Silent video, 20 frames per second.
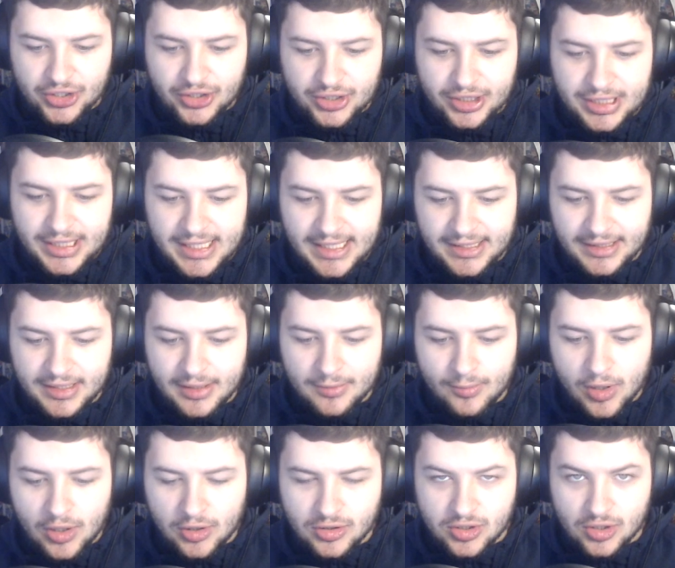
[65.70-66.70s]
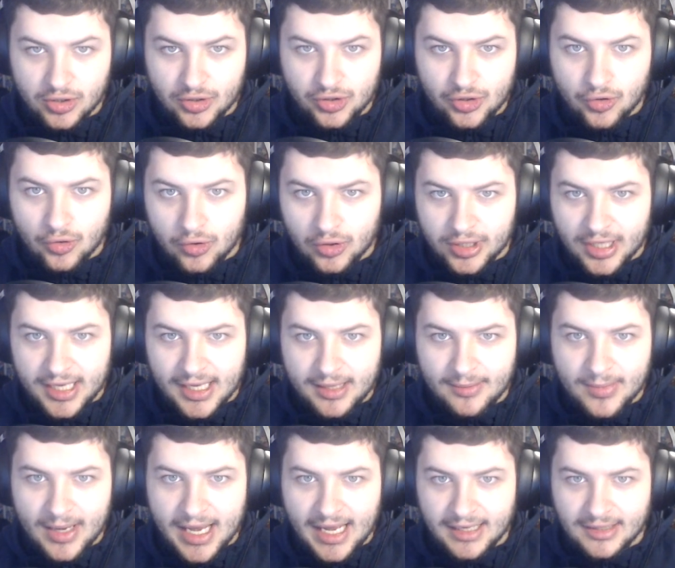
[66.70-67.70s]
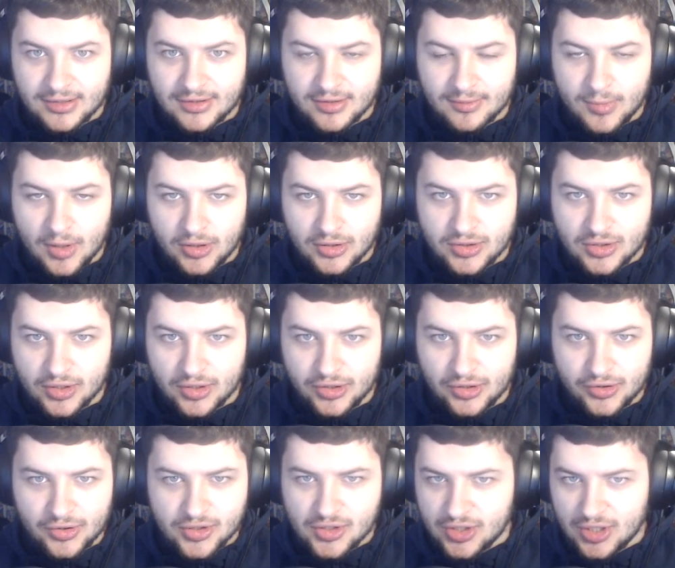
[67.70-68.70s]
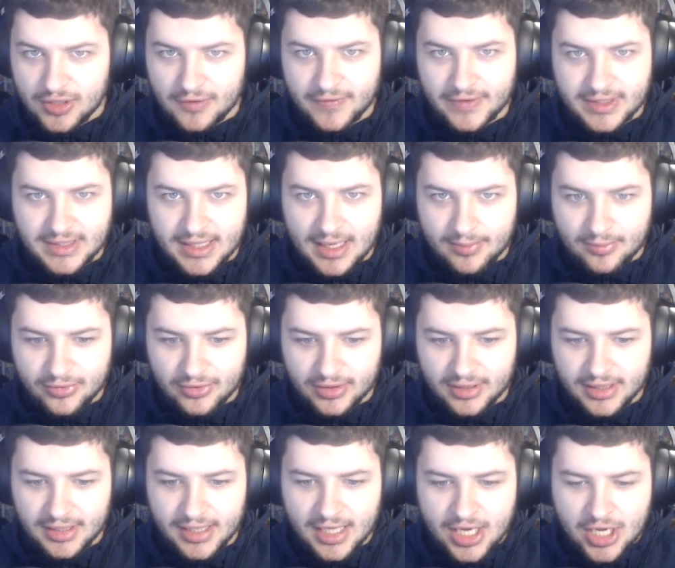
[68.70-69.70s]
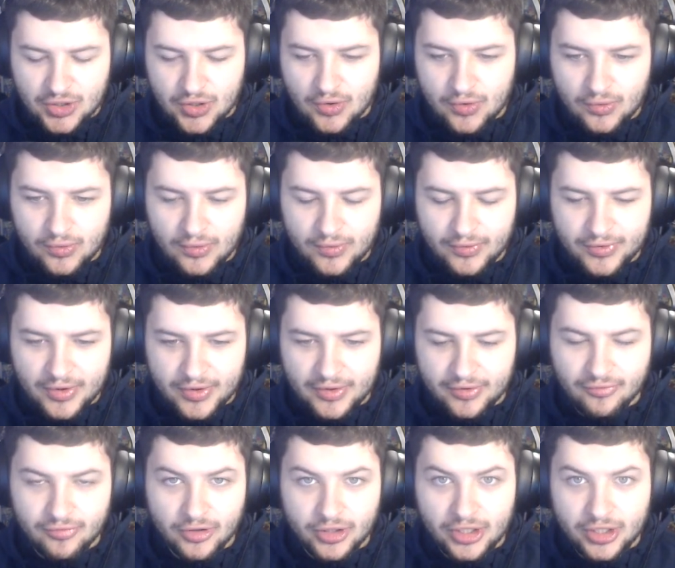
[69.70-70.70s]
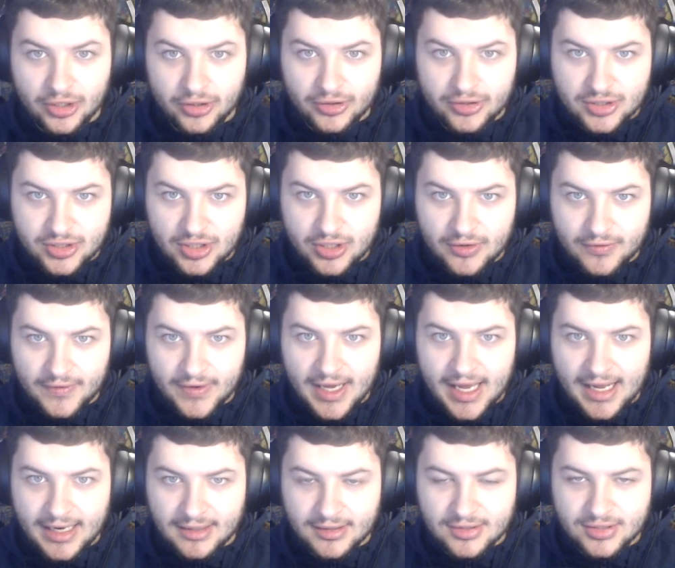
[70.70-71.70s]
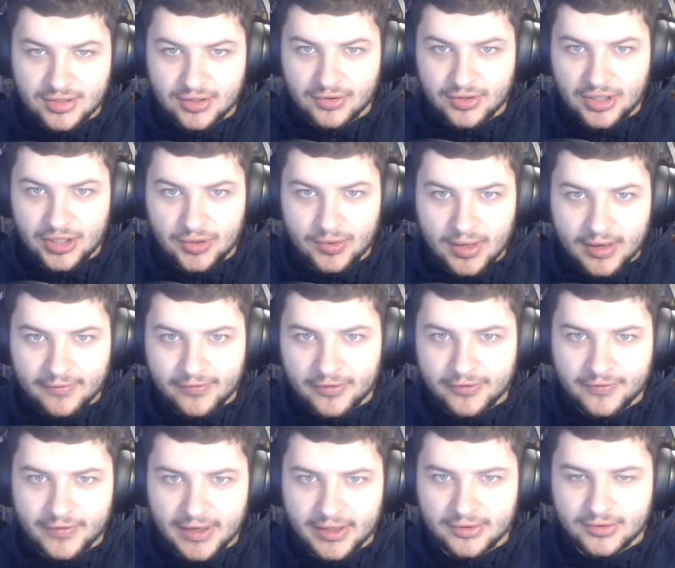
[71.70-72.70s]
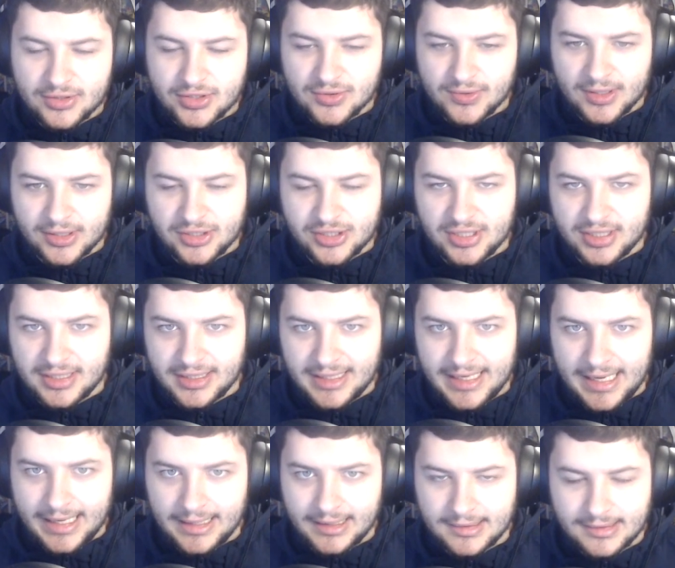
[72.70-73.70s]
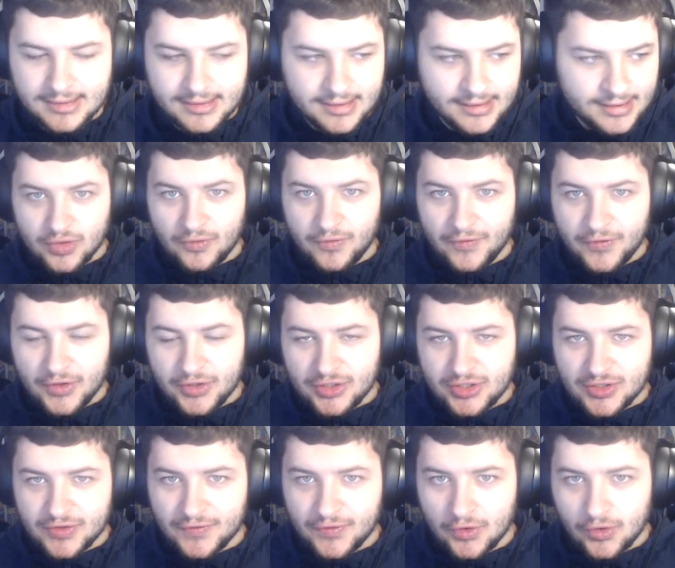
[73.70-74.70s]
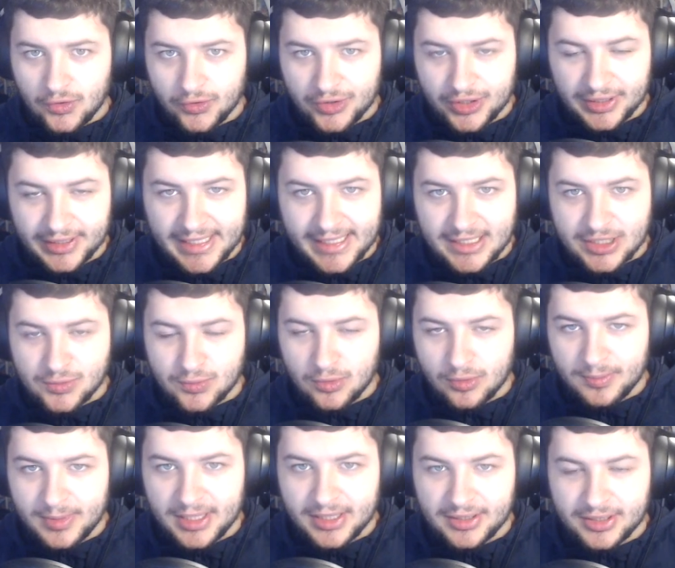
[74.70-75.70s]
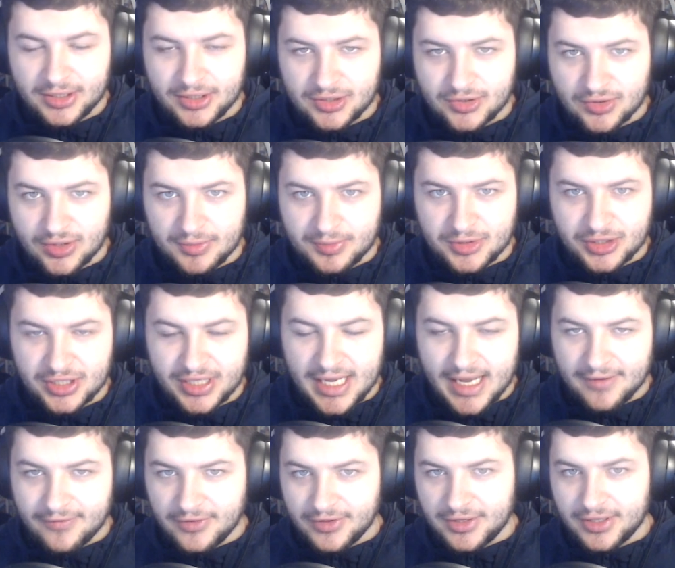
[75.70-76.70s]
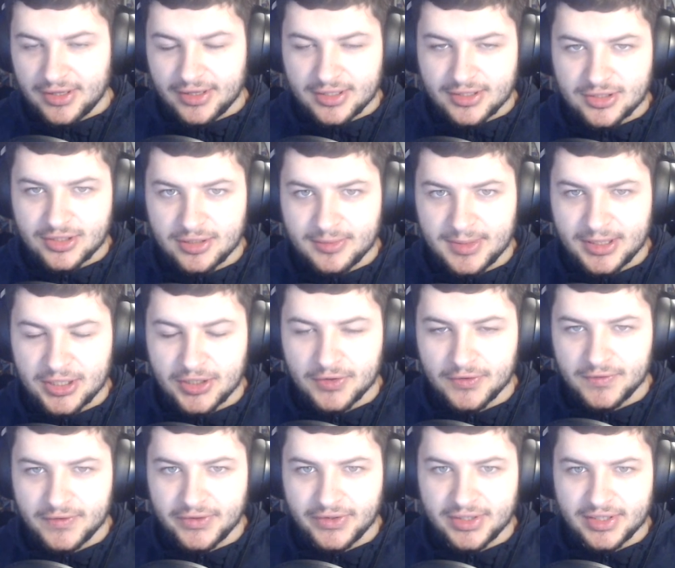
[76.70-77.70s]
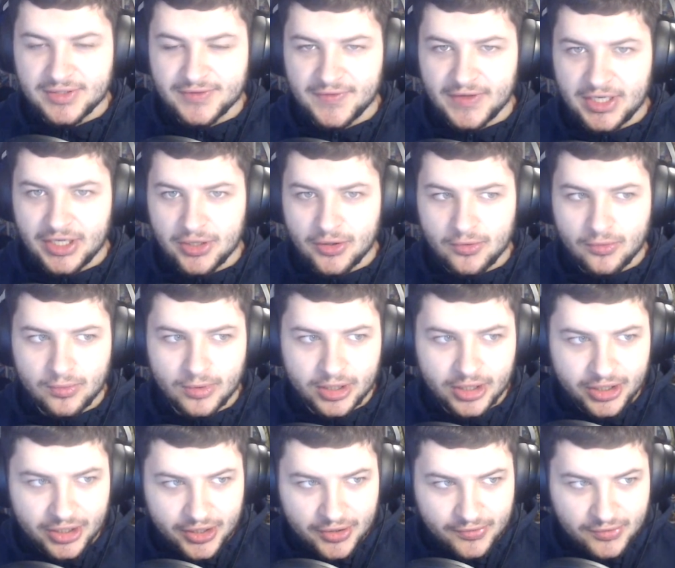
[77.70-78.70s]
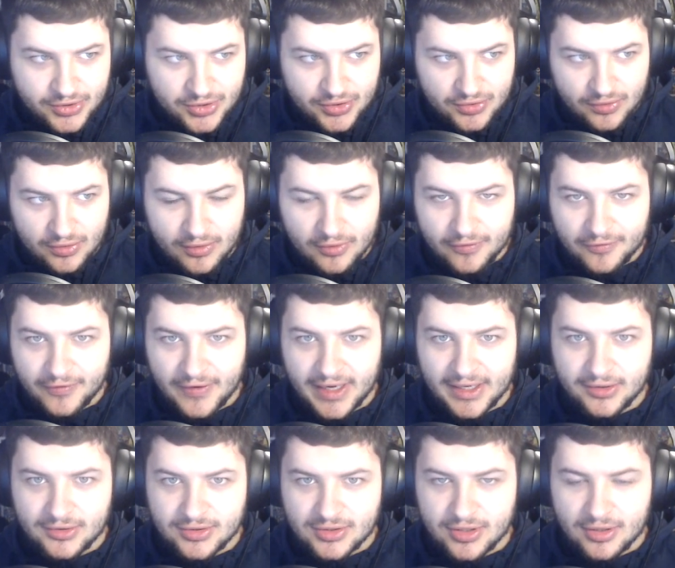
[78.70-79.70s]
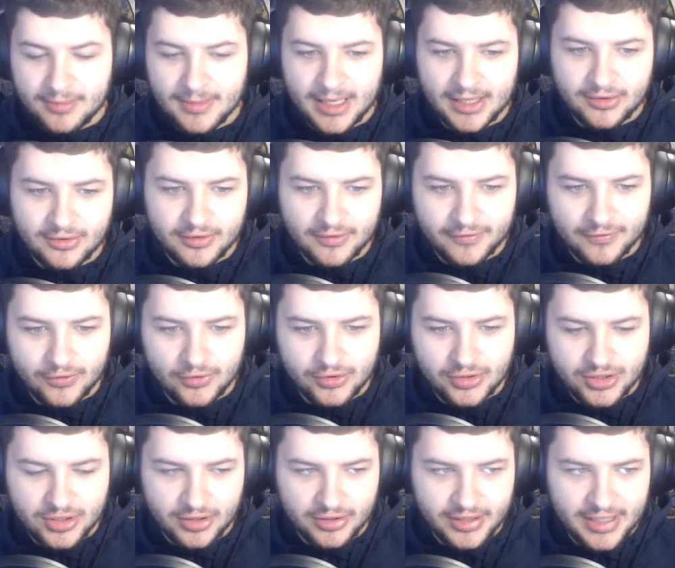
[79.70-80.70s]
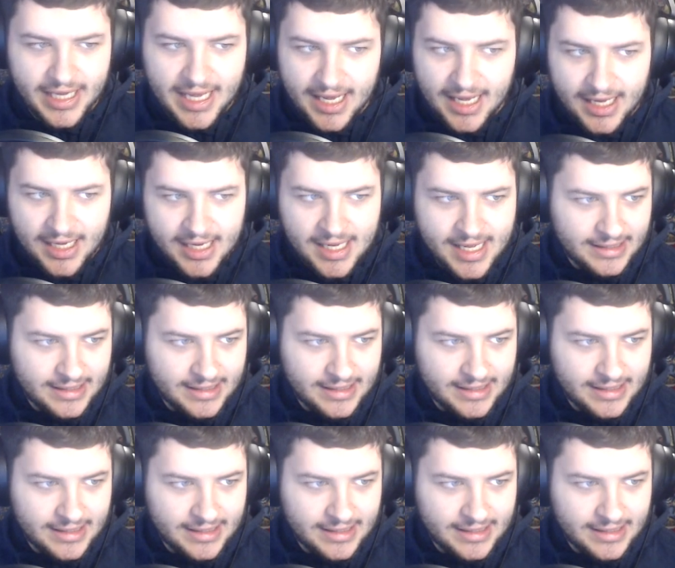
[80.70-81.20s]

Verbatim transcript: You're going to need the mods on your game and the mods on your server separately so that they're running on the server and so that you have the files to actually connect. So first of all, the links will be in the description, everything that's going to be covered in this video. We're going to go to files.minecraftforge.net